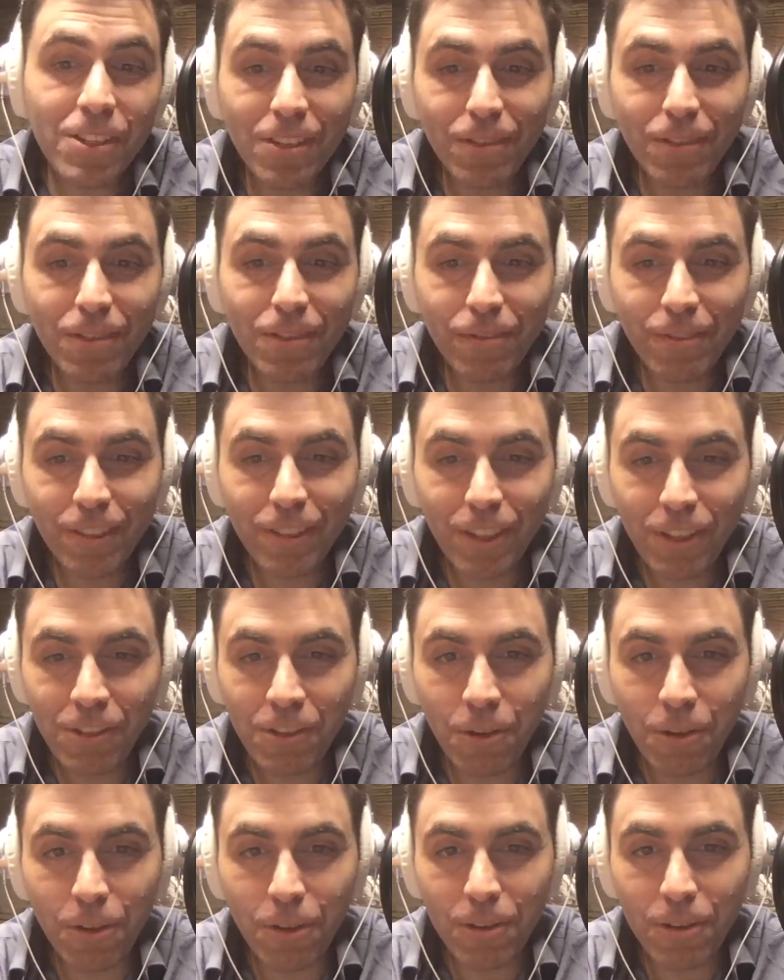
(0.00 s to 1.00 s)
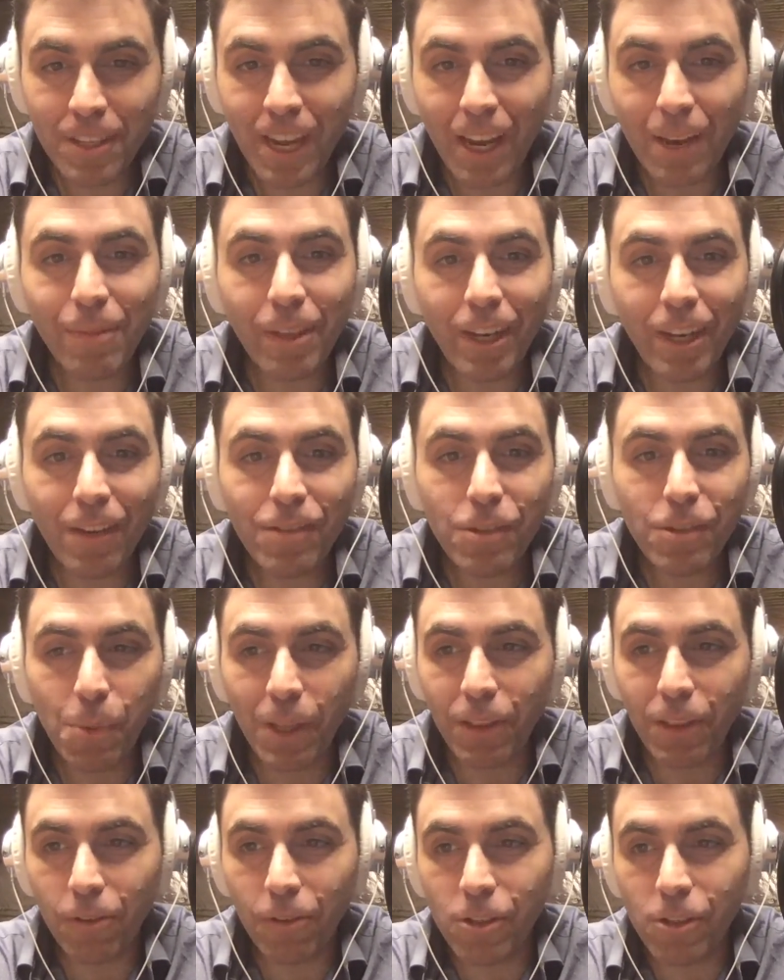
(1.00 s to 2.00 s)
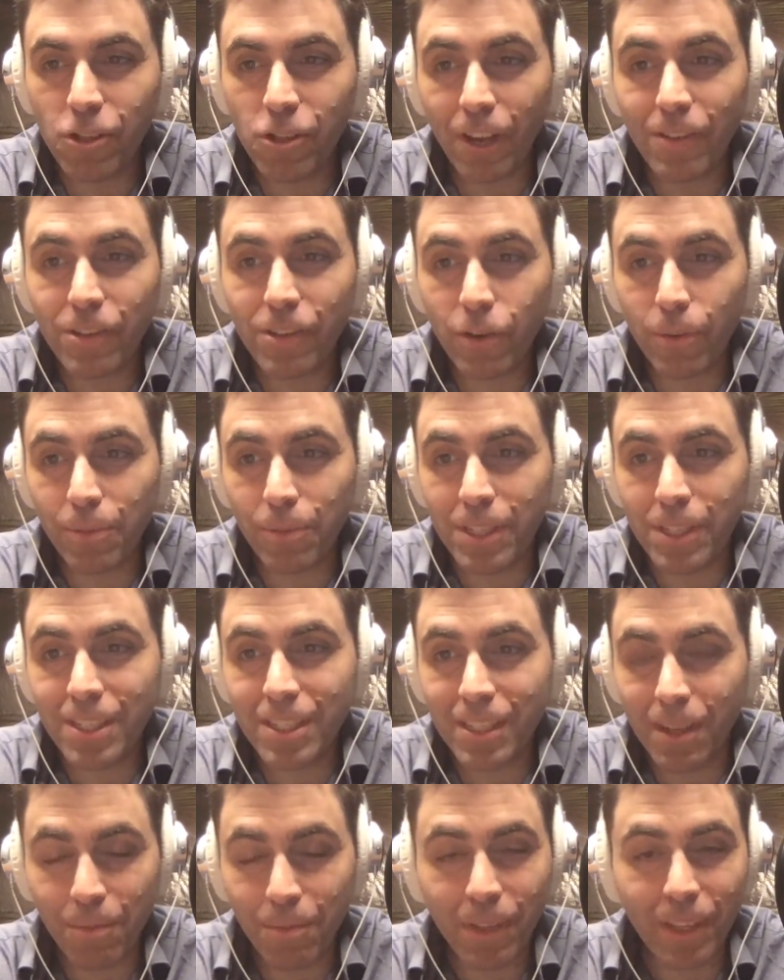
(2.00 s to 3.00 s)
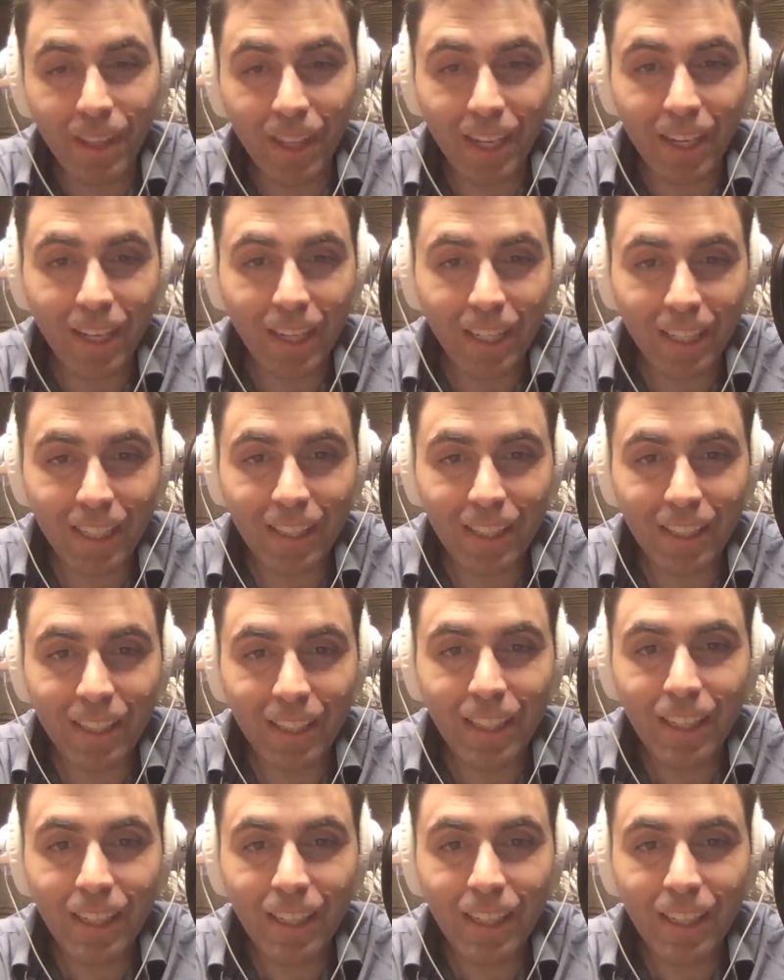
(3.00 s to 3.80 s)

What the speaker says: of, you know, the time that I've spent learning JavaScript, it's something that I can,